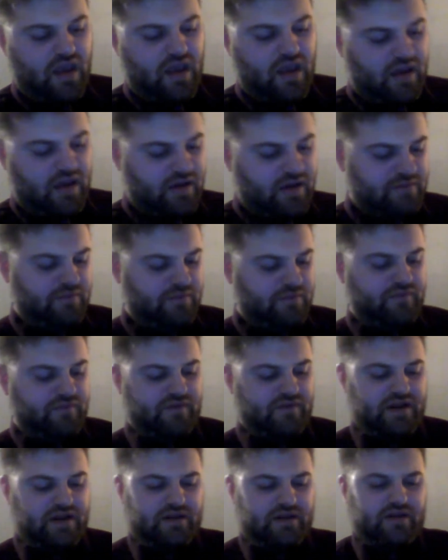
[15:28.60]
Moving
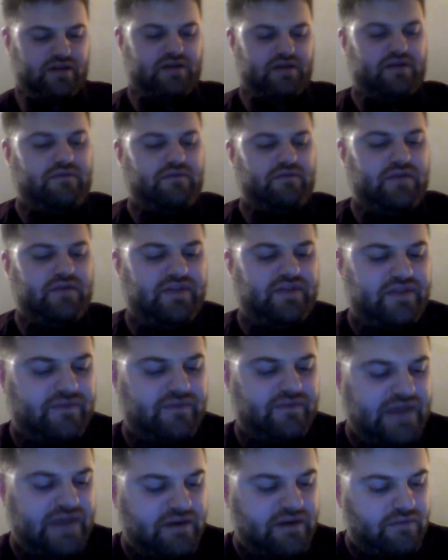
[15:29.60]
right along with
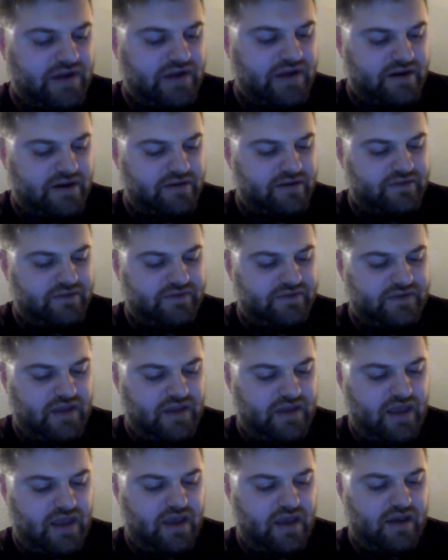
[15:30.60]
the vital records,
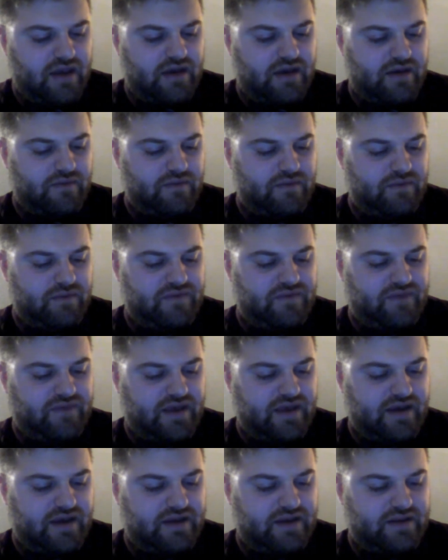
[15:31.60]
we've
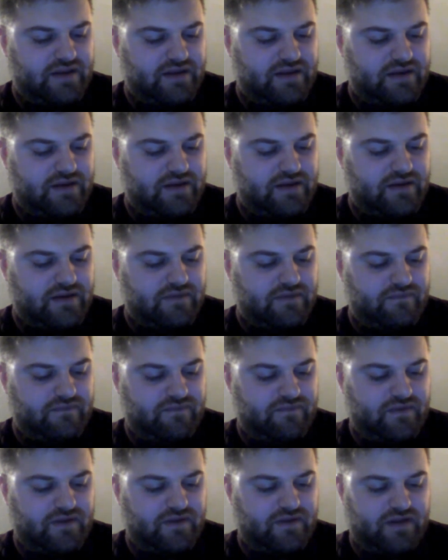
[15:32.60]
got
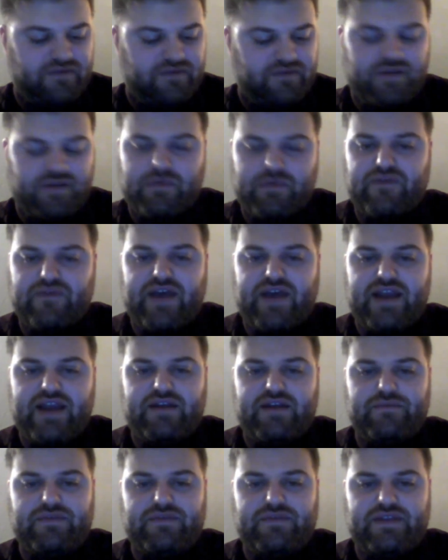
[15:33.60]
a number of
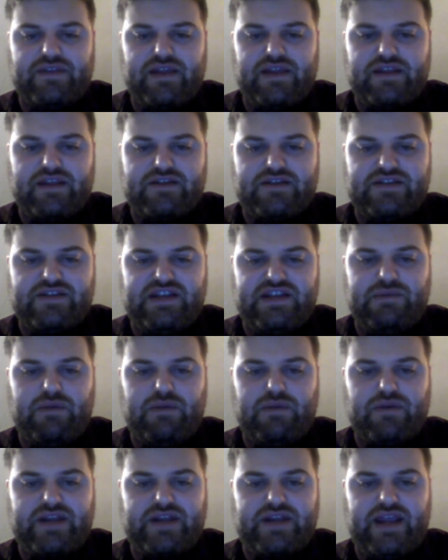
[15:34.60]
items that just need to
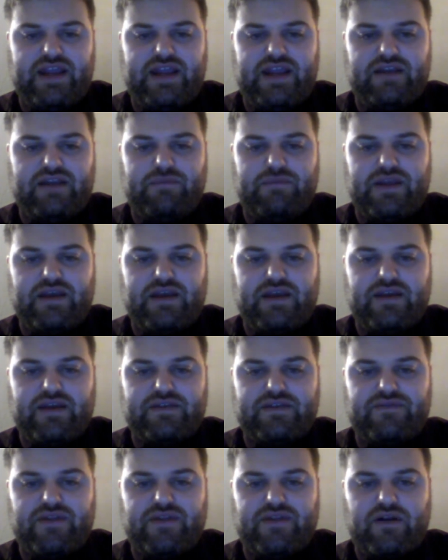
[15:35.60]
be retained
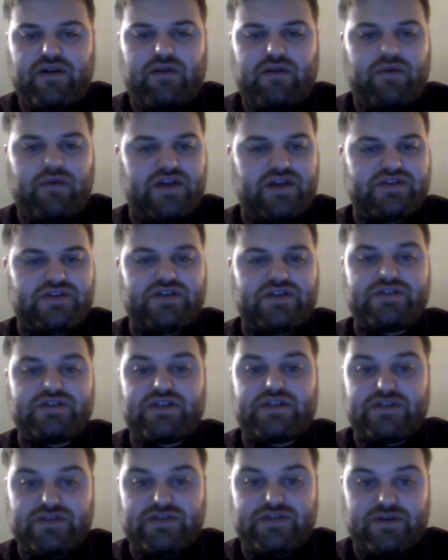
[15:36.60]
because if there are questions,
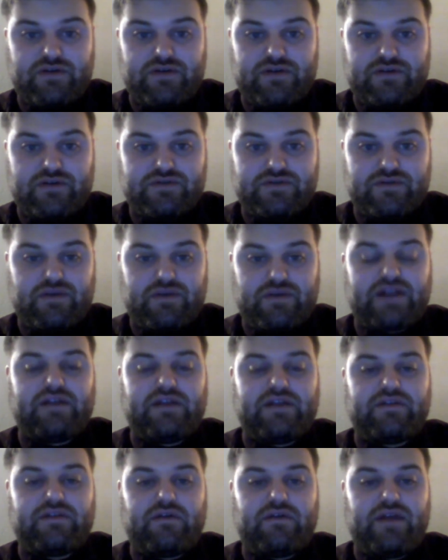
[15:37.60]
concerns, or
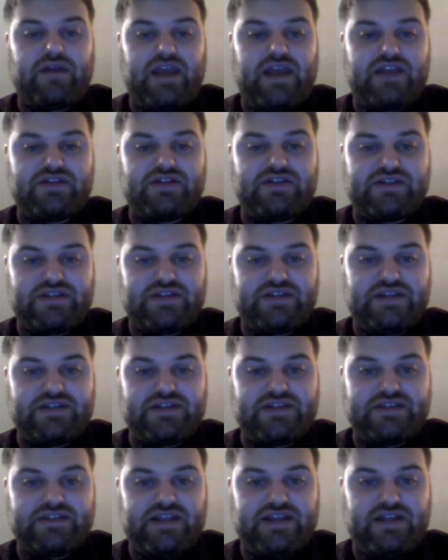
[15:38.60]
regulatory
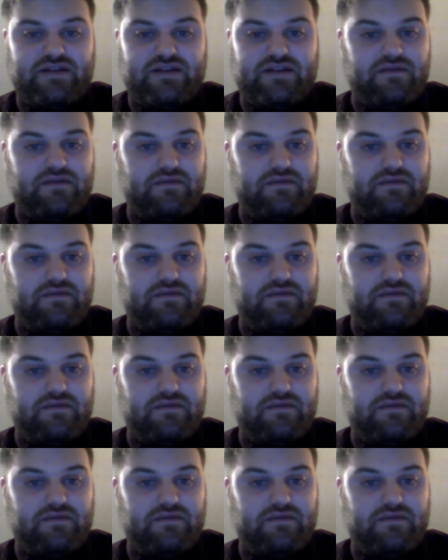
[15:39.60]
agencies that